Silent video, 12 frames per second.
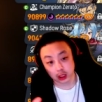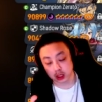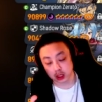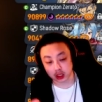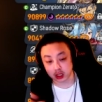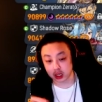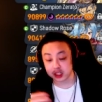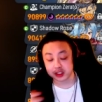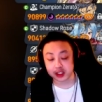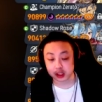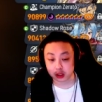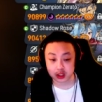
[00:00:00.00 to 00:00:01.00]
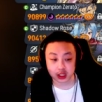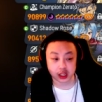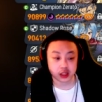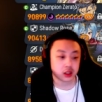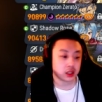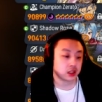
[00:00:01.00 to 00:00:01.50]
On Sigurd
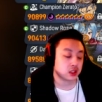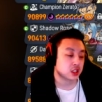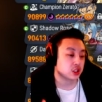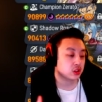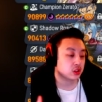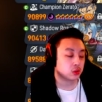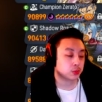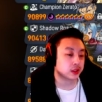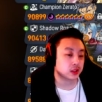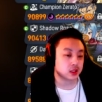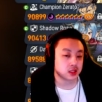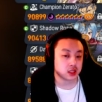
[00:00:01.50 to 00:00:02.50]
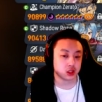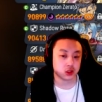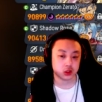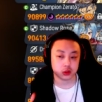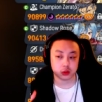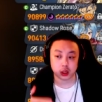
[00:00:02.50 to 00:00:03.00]
Scythe, and essentially you bring this
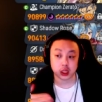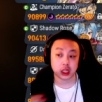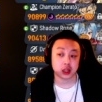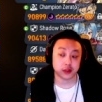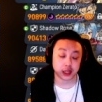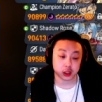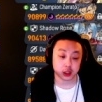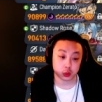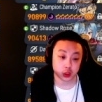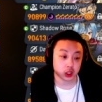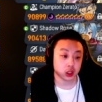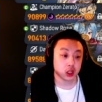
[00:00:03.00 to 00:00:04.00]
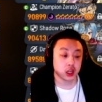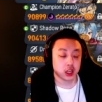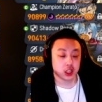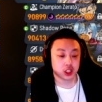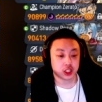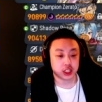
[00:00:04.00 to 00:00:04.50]
into a lot of AoE.
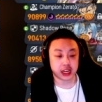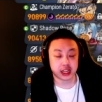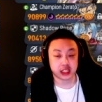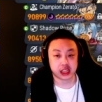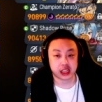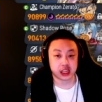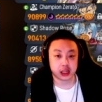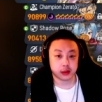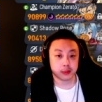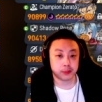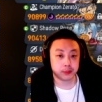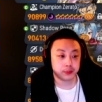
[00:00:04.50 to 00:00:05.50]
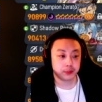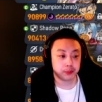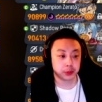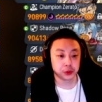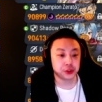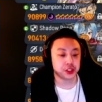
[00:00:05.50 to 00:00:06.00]
She has a
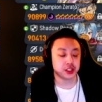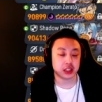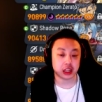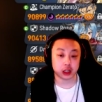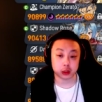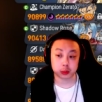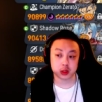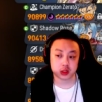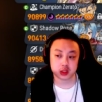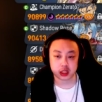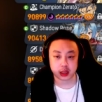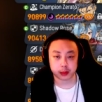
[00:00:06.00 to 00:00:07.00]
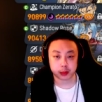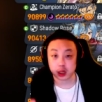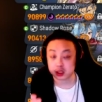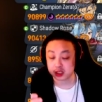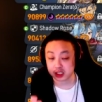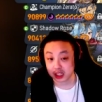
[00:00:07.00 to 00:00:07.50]
built-in Elbrus that
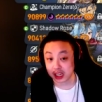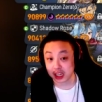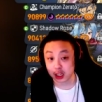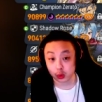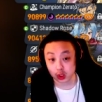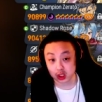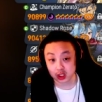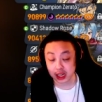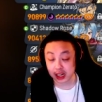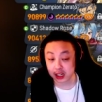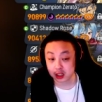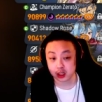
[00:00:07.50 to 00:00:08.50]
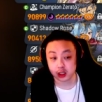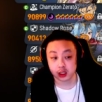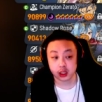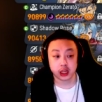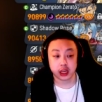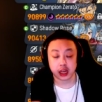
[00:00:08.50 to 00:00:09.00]
procs like an AoE attack,
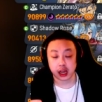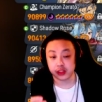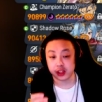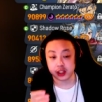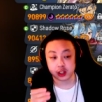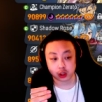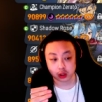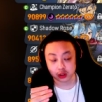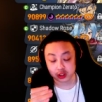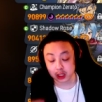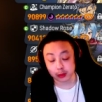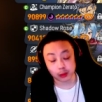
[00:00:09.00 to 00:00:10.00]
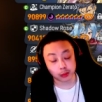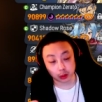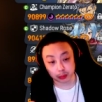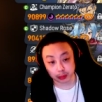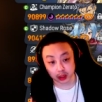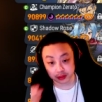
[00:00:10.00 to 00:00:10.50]
and then her demon
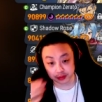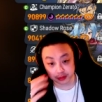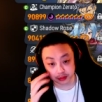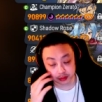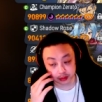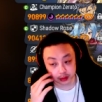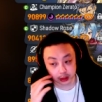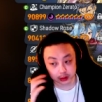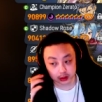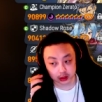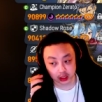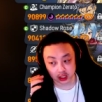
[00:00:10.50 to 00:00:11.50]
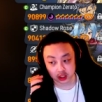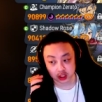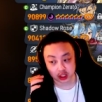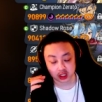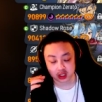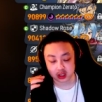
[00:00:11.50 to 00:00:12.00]
mode buff is
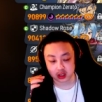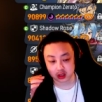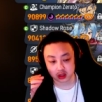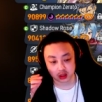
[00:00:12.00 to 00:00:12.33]
just